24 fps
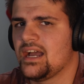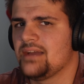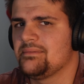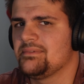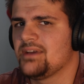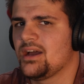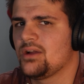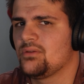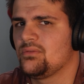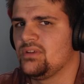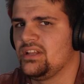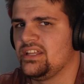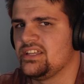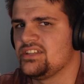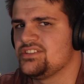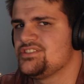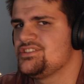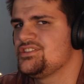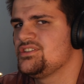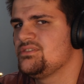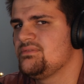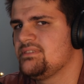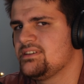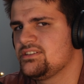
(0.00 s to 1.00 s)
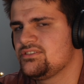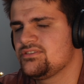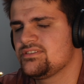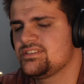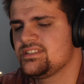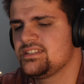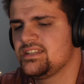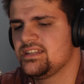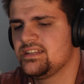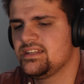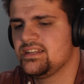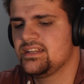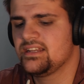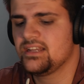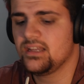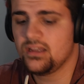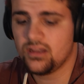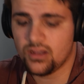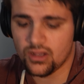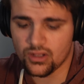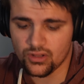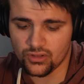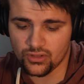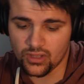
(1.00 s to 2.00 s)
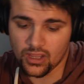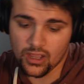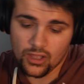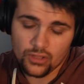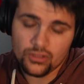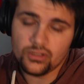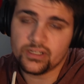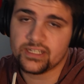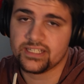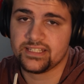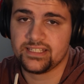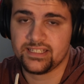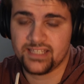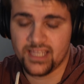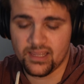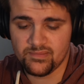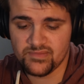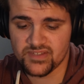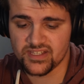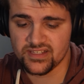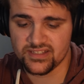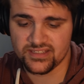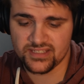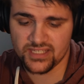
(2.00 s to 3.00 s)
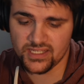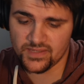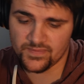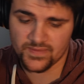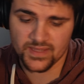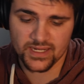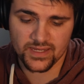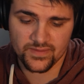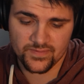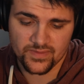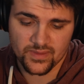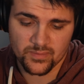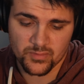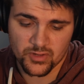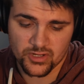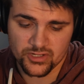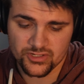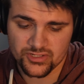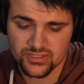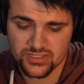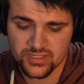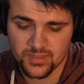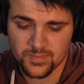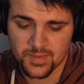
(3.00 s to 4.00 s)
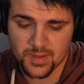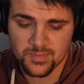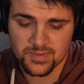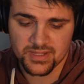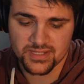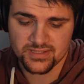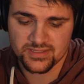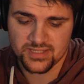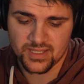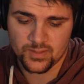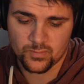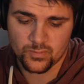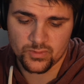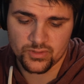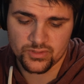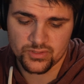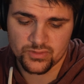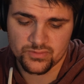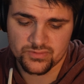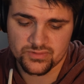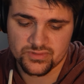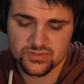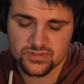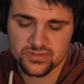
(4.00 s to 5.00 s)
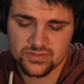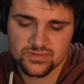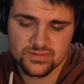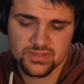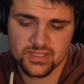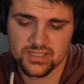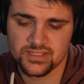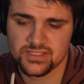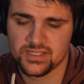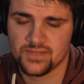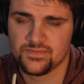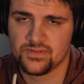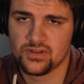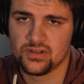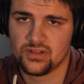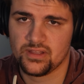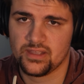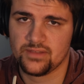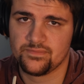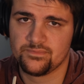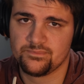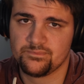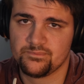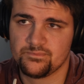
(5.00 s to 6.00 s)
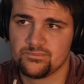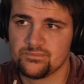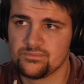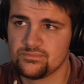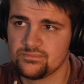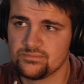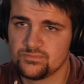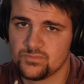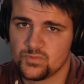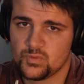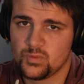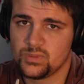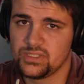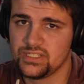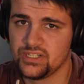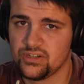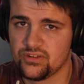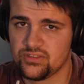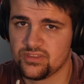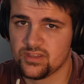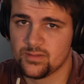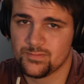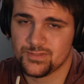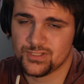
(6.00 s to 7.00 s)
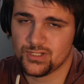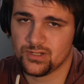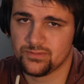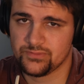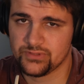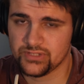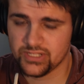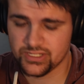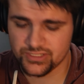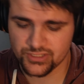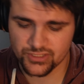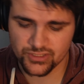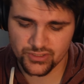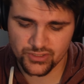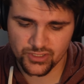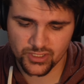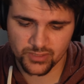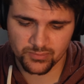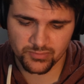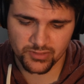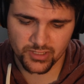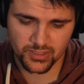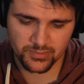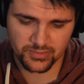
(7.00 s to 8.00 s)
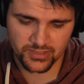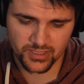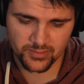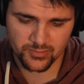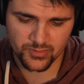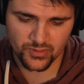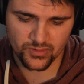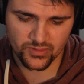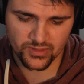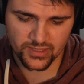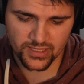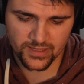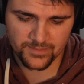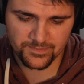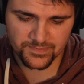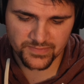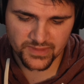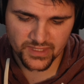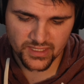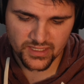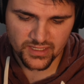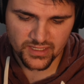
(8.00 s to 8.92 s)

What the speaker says: I'm not really too interested in it. I'll look at the games and see if any of them are interesting. Maybe it's like one of those things, if you're like twiddling your thumbs, you don't have a lot to do, you could probably play them a whole lot.